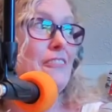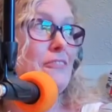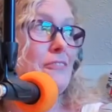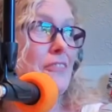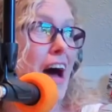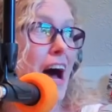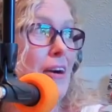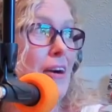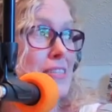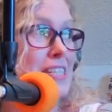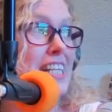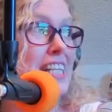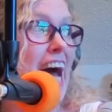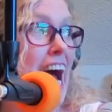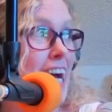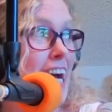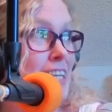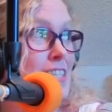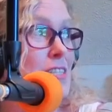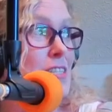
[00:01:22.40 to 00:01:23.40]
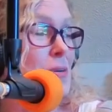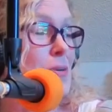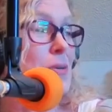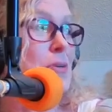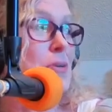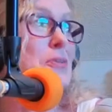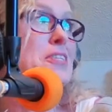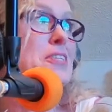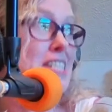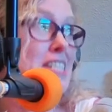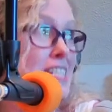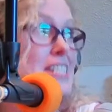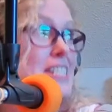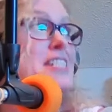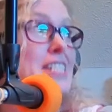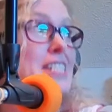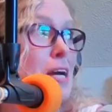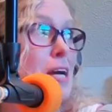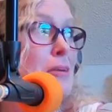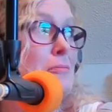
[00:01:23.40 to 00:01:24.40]
if I was in high school,
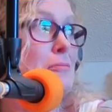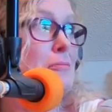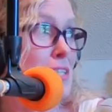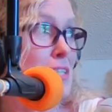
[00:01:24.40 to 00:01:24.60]
same